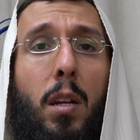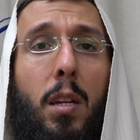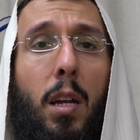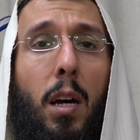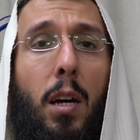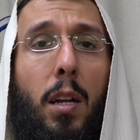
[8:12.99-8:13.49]

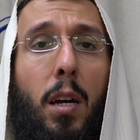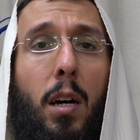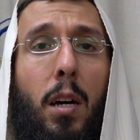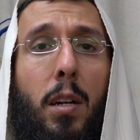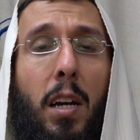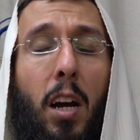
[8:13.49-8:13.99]

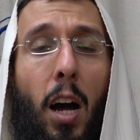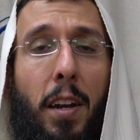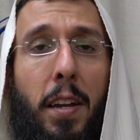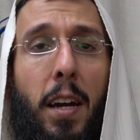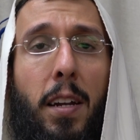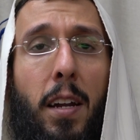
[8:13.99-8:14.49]
the
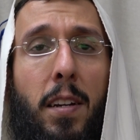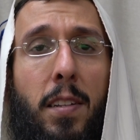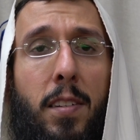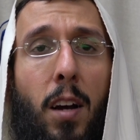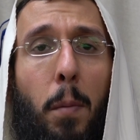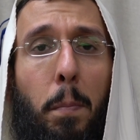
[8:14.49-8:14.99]
container is
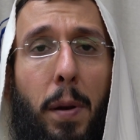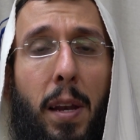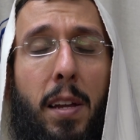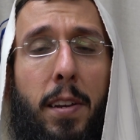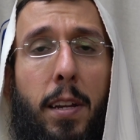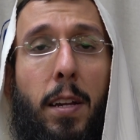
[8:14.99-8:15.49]

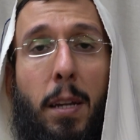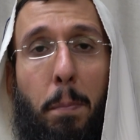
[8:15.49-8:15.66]
completely,